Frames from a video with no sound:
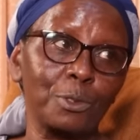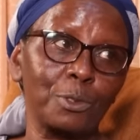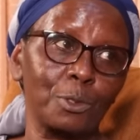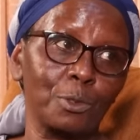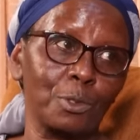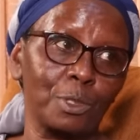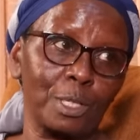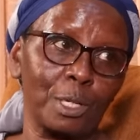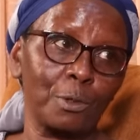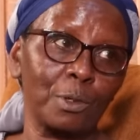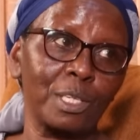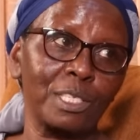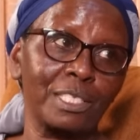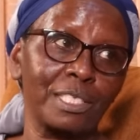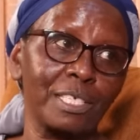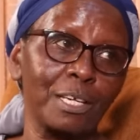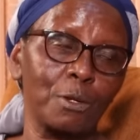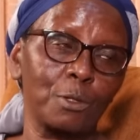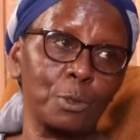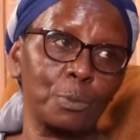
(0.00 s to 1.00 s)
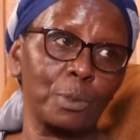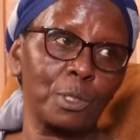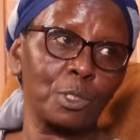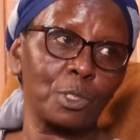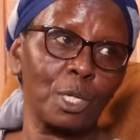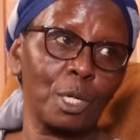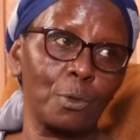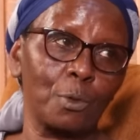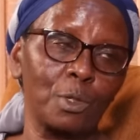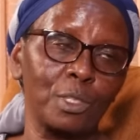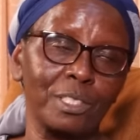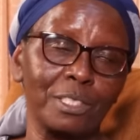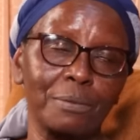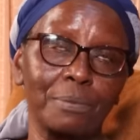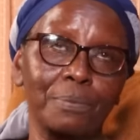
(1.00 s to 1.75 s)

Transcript: So now you can see how special I was.